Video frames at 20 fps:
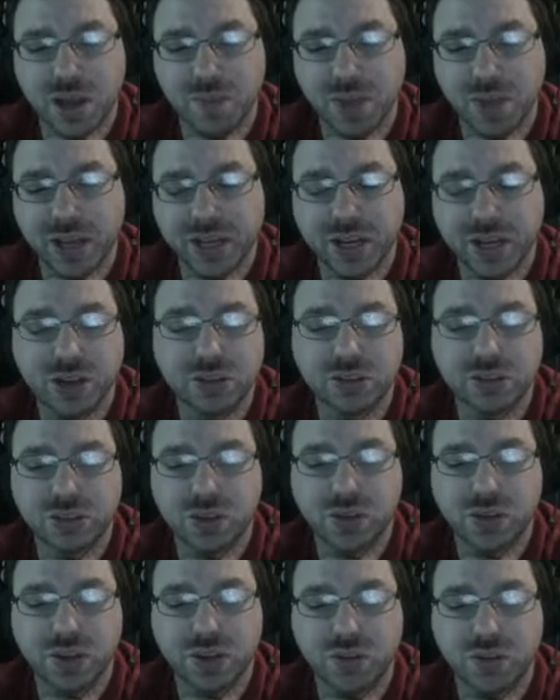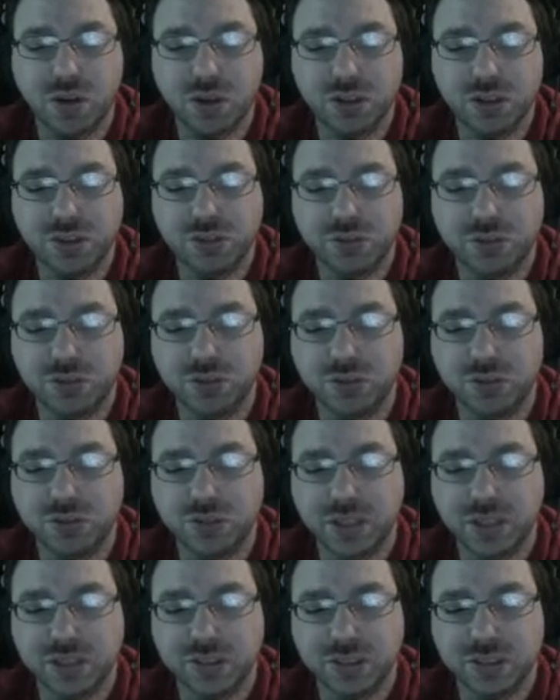my character's already crawling through
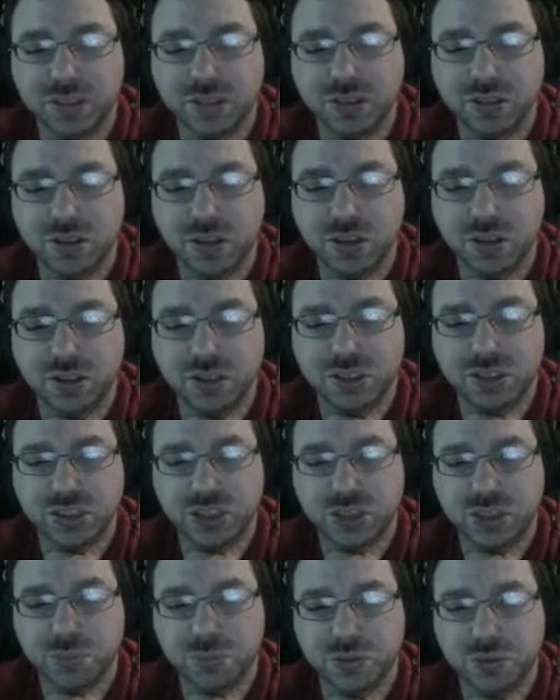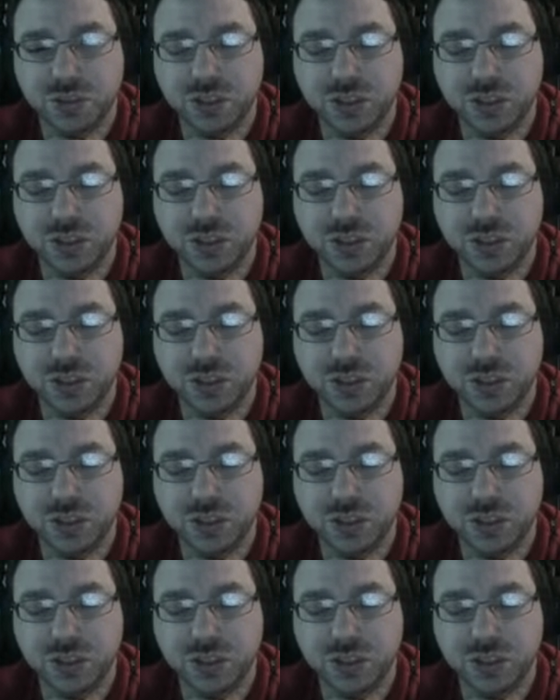into the hull of the ship.